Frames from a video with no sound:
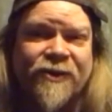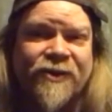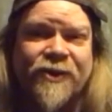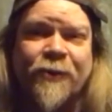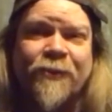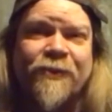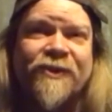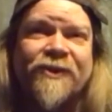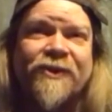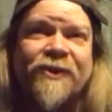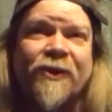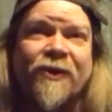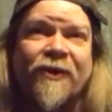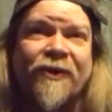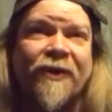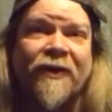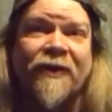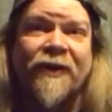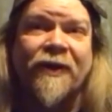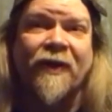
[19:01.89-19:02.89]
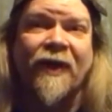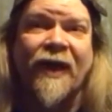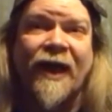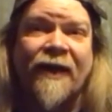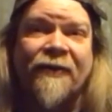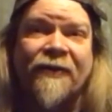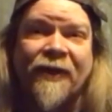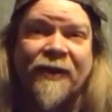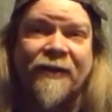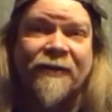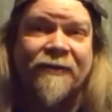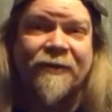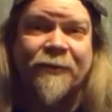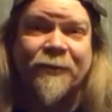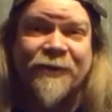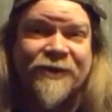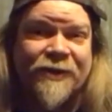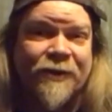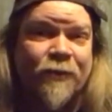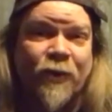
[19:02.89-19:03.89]
Someone saw the little ad that
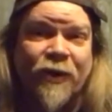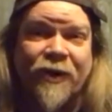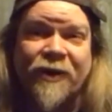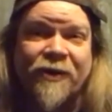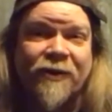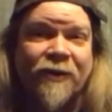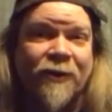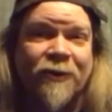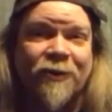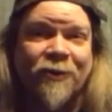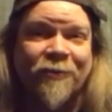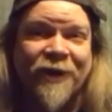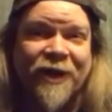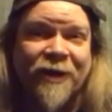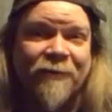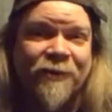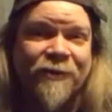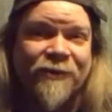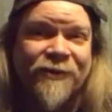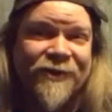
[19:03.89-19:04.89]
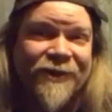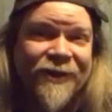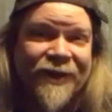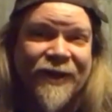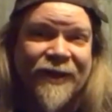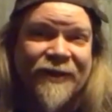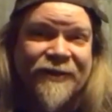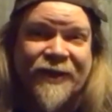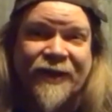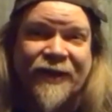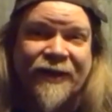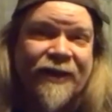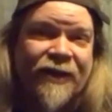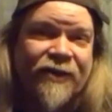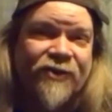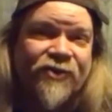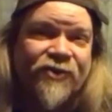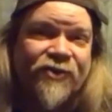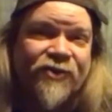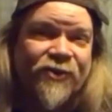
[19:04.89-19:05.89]
was in one of the local papers saying
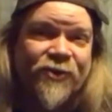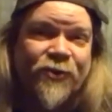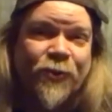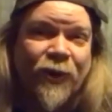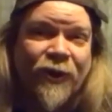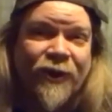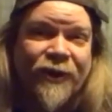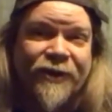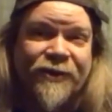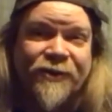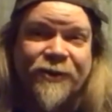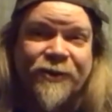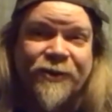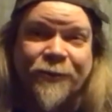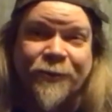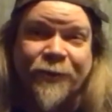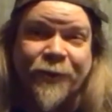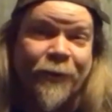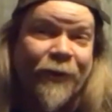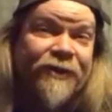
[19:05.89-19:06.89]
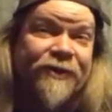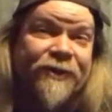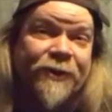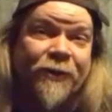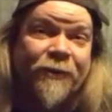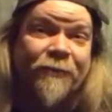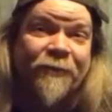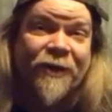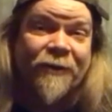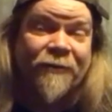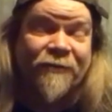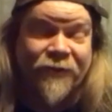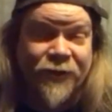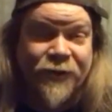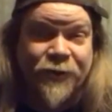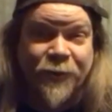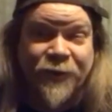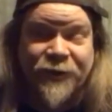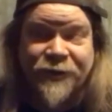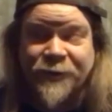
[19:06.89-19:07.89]
extras wanted. So we went to it. Me and
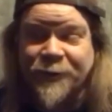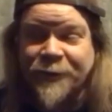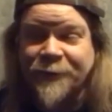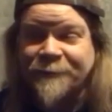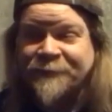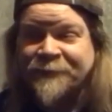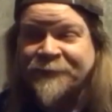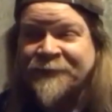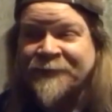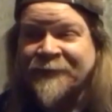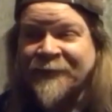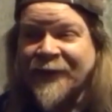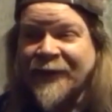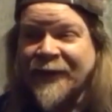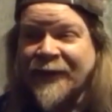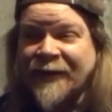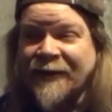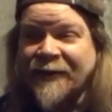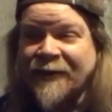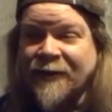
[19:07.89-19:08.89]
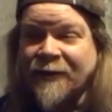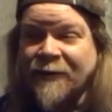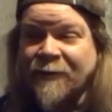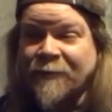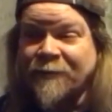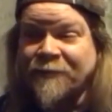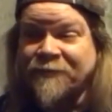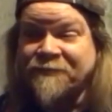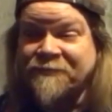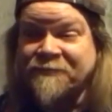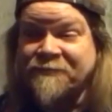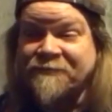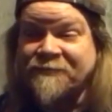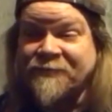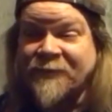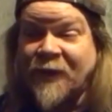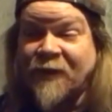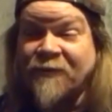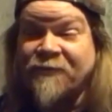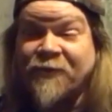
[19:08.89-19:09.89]
Rich went to it, and um,
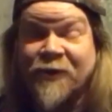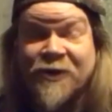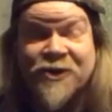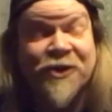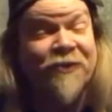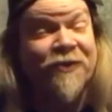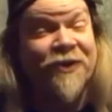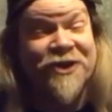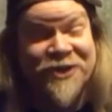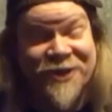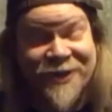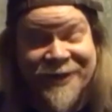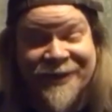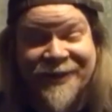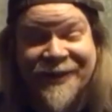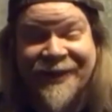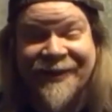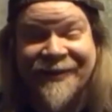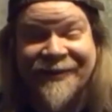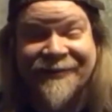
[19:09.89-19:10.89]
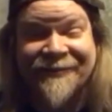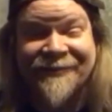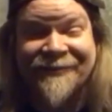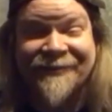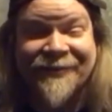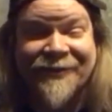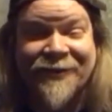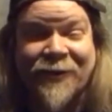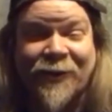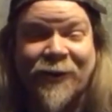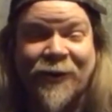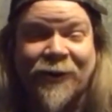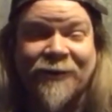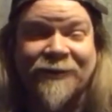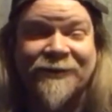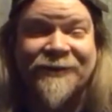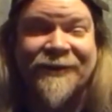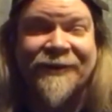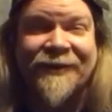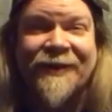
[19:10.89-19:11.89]
unfortunately, Rich didn't get
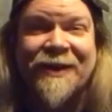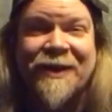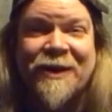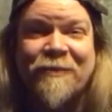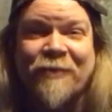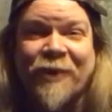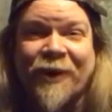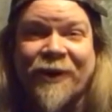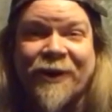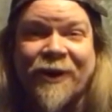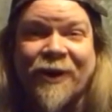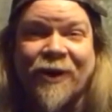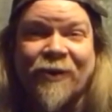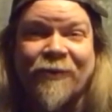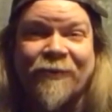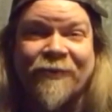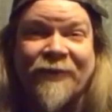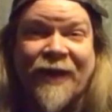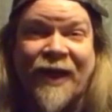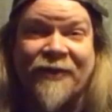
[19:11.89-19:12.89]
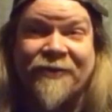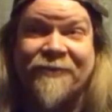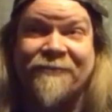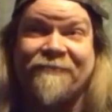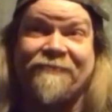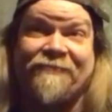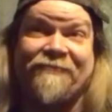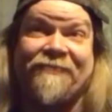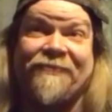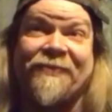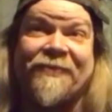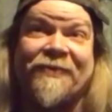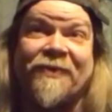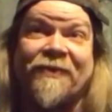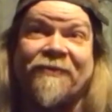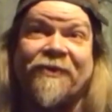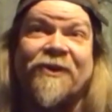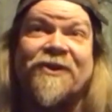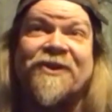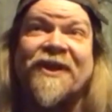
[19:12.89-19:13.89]
called. But um, I, the
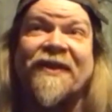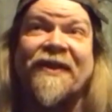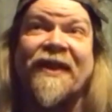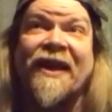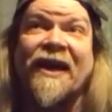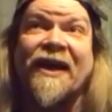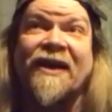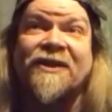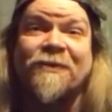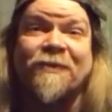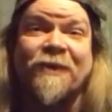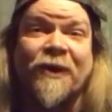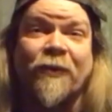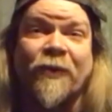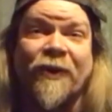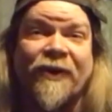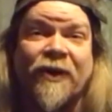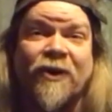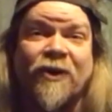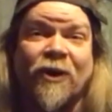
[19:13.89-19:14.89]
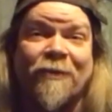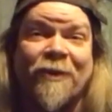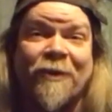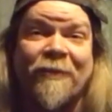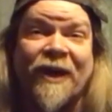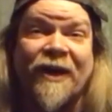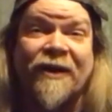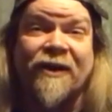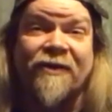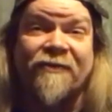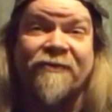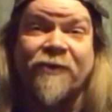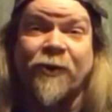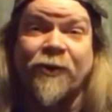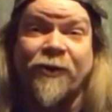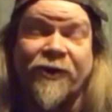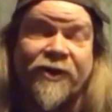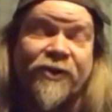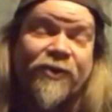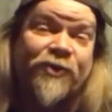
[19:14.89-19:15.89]
first thing they asked me when they called me back on the phone,
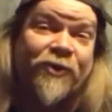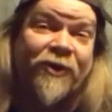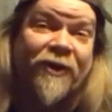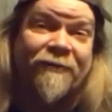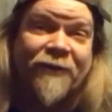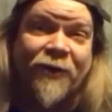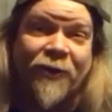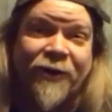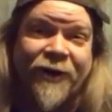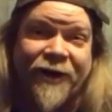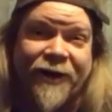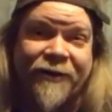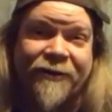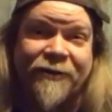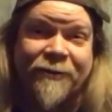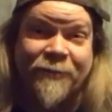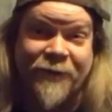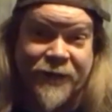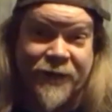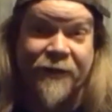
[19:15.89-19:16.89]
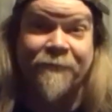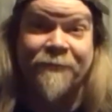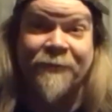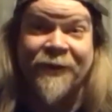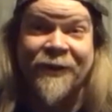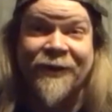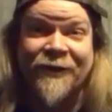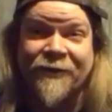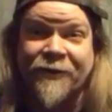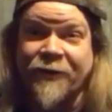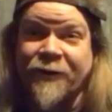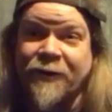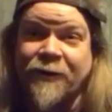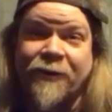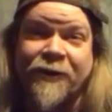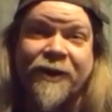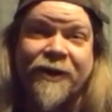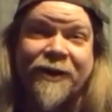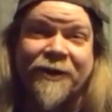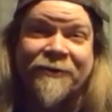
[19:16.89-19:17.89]
they're like, "You still have long hair?" I'm like, "Yep." They're like,
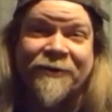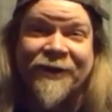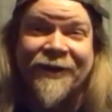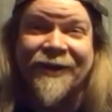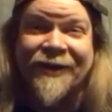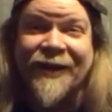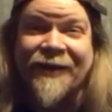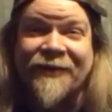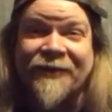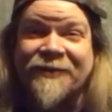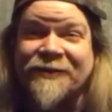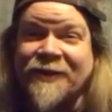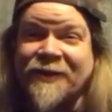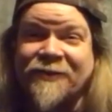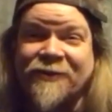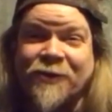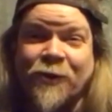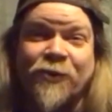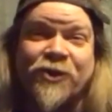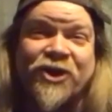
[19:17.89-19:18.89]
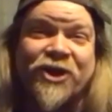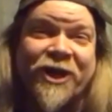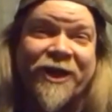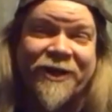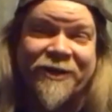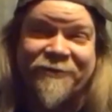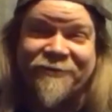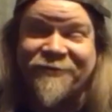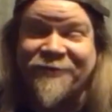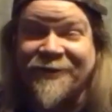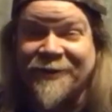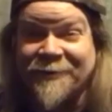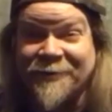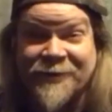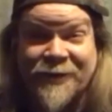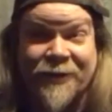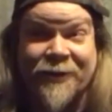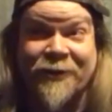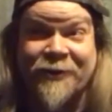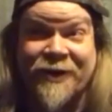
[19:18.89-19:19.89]
"Okay." and they said, "Don't shave." I was
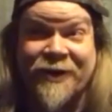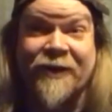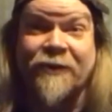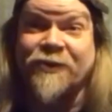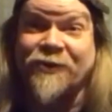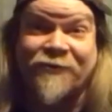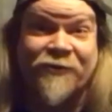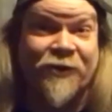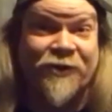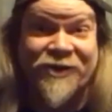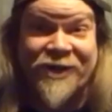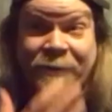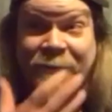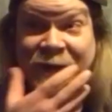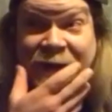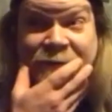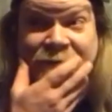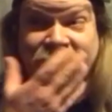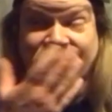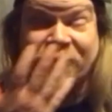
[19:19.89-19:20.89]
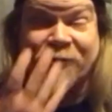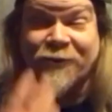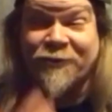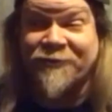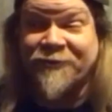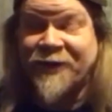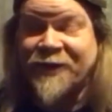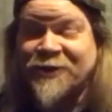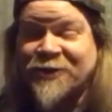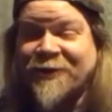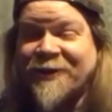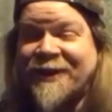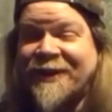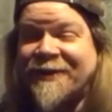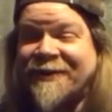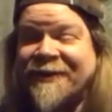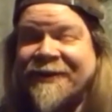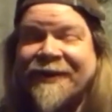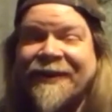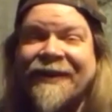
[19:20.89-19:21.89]
like, "Okay." That was the first time I ever grew facial
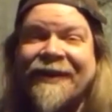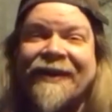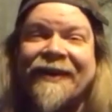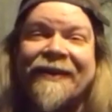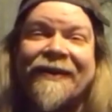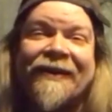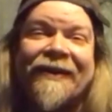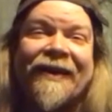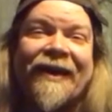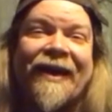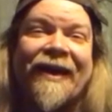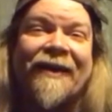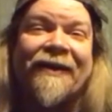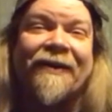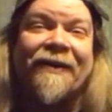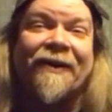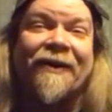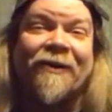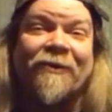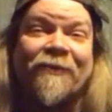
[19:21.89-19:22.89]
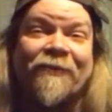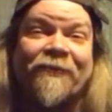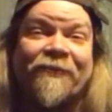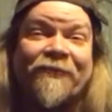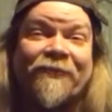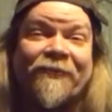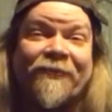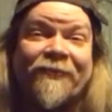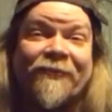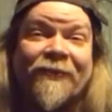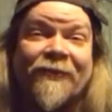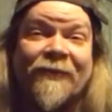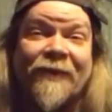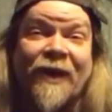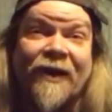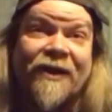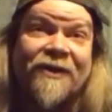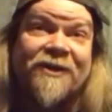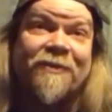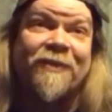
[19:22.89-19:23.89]
hair, and um, I
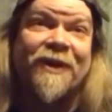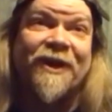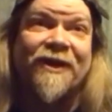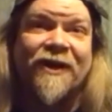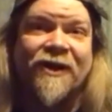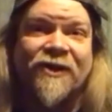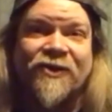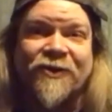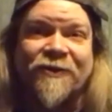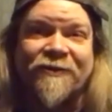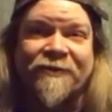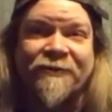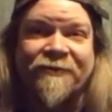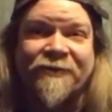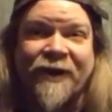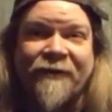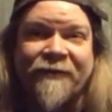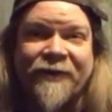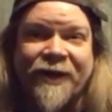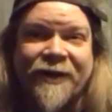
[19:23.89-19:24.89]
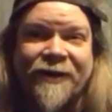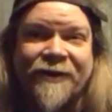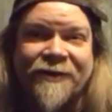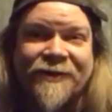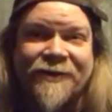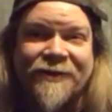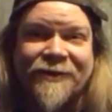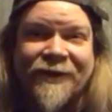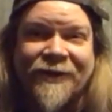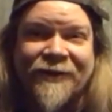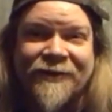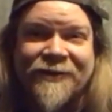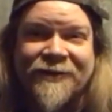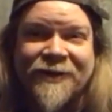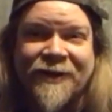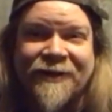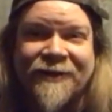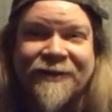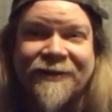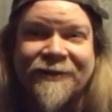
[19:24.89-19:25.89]
got to be an extra for five days on the
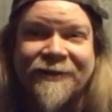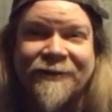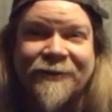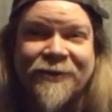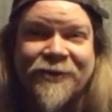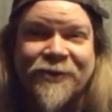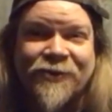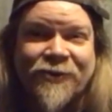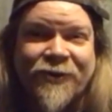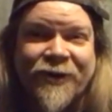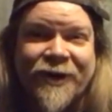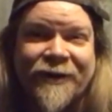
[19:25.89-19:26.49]
set. Yeah, which was that was great.